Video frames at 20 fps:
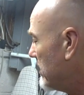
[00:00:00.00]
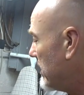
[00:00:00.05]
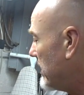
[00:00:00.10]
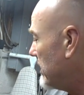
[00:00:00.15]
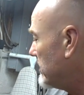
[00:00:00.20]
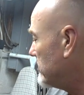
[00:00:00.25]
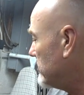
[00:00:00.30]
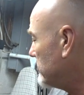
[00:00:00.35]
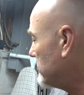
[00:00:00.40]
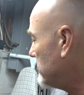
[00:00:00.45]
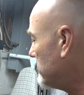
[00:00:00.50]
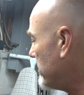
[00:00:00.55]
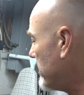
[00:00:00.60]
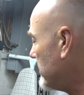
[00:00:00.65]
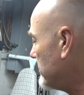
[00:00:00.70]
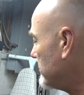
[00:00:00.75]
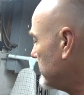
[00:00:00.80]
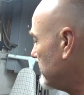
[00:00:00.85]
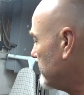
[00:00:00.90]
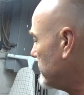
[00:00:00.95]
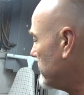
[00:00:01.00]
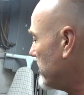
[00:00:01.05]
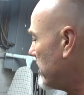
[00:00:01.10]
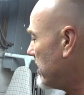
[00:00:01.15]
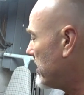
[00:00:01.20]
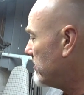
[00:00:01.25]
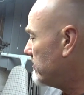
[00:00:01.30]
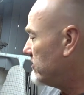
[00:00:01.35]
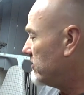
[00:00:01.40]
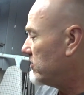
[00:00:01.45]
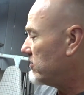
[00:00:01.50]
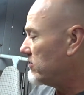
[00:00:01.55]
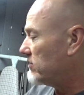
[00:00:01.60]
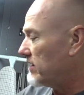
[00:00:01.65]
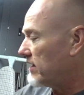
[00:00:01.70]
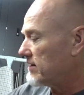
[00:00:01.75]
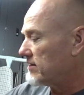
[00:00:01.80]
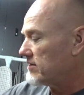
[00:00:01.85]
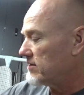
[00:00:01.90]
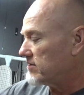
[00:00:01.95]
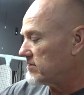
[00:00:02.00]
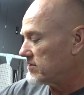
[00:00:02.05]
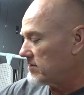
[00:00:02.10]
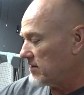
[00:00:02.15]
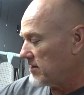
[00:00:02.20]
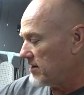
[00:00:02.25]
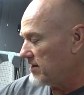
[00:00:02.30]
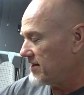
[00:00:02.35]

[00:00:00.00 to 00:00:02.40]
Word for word: And just imagine if you had, you know, like this uh,